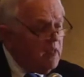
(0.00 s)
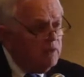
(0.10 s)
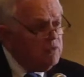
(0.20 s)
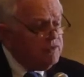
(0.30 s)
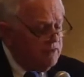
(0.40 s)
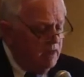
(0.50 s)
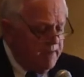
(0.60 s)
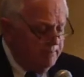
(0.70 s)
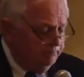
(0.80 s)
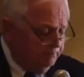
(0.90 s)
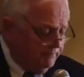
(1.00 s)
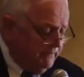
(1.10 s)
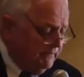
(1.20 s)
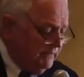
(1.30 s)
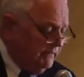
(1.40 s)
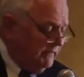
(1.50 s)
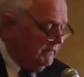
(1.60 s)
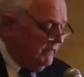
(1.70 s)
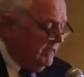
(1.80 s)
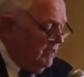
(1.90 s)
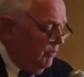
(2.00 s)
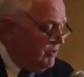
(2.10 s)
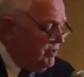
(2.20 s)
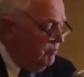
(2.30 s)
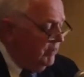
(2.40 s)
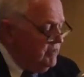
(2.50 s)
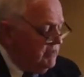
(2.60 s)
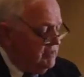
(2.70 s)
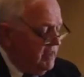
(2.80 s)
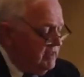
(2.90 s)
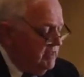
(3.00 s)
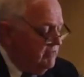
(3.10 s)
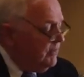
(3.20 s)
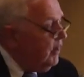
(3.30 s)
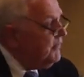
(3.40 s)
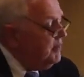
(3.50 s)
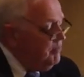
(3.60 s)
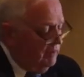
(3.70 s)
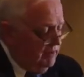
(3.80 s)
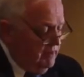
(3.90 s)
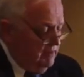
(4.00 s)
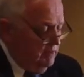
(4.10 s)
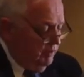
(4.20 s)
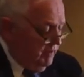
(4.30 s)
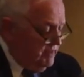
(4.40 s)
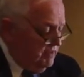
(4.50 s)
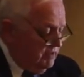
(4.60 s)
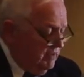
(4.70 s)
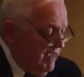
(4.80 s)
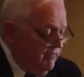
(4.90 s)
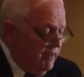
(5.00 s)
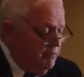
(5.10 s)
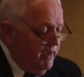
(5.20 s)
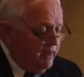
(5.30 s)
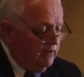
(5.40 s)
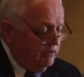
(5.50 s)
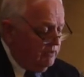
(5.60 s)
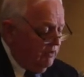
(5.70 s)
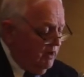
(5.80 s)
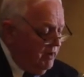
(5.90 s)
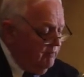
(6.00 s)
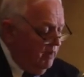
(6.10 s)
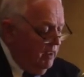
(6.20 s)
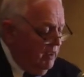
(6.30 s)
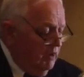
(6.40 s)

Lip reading: There was a time when some police executives thought the ability of the police to have an impact on crime